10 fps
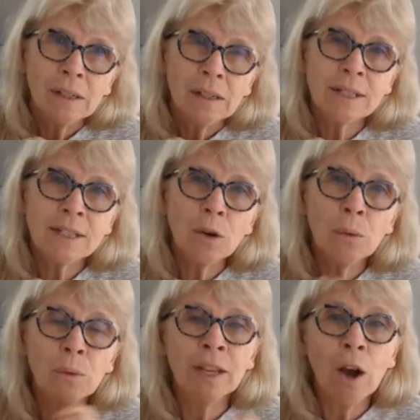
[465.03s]

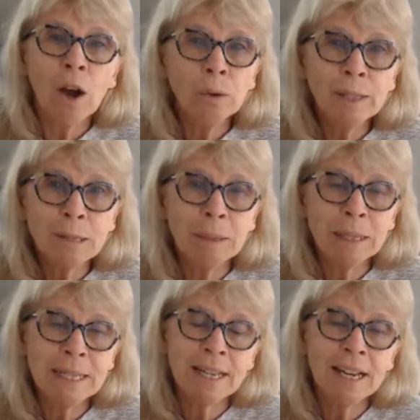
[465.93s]
so the oldest
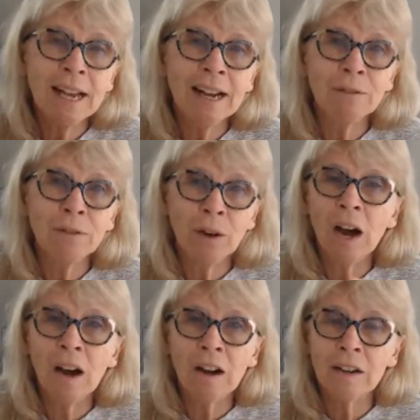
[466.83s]
piece I have
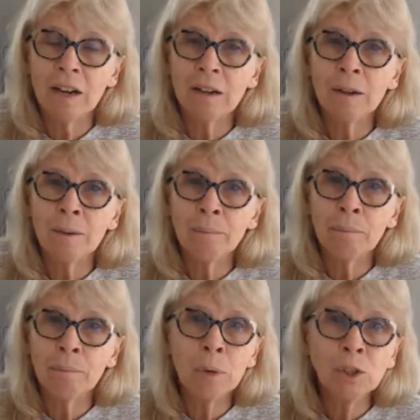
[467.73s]
are
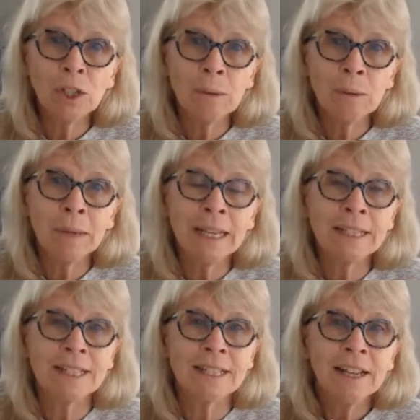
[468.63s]
Modular
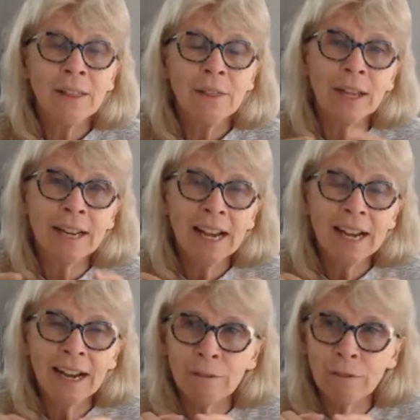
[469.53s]
Mates that
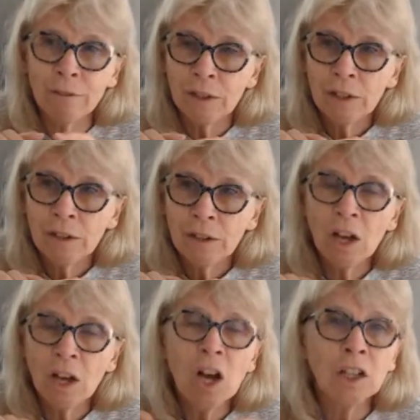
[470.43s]
have the
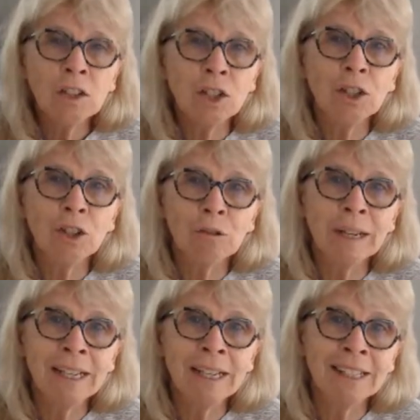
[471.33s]
hunter
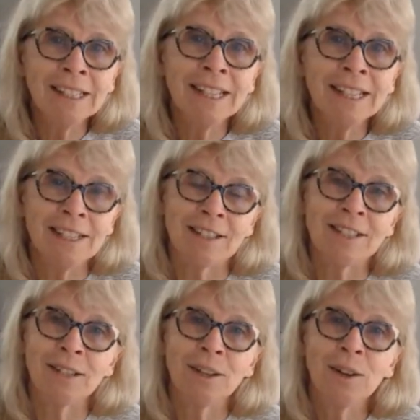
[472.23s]
green
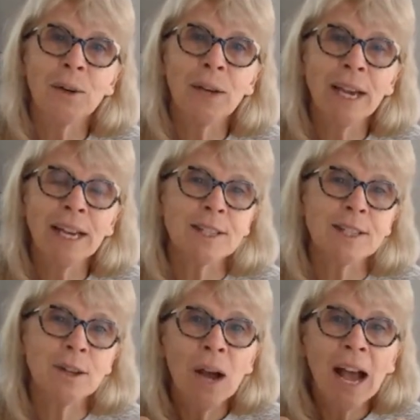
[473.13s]
lids. Okay,
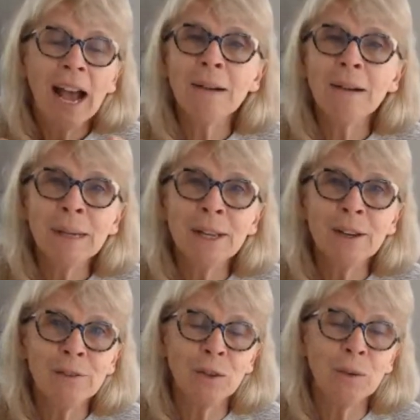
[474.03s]
so how many
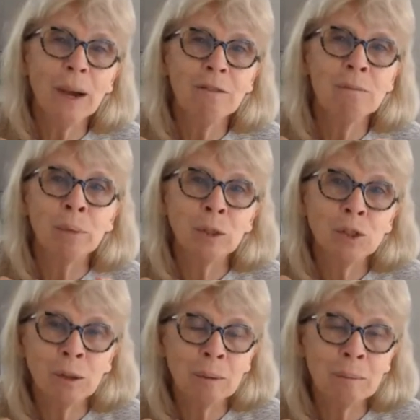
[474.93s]
of you have
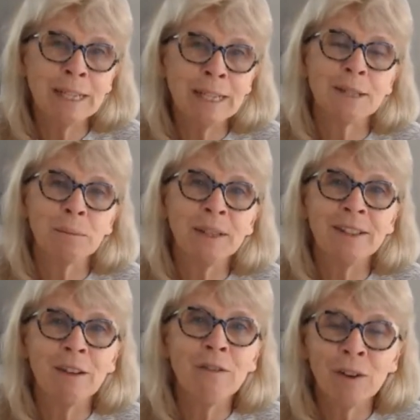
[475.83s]
Modular Mates with
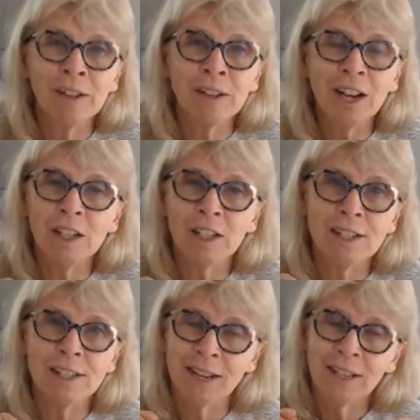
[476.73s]
different
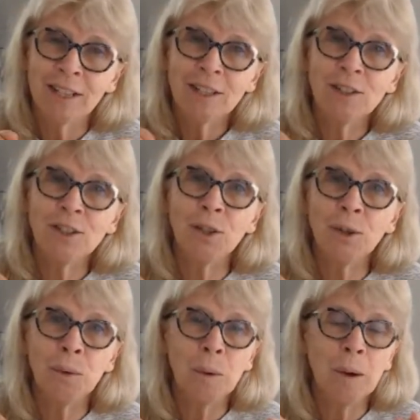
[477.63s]
colors
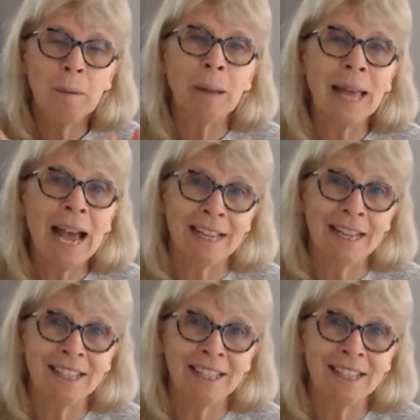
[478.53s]
to black?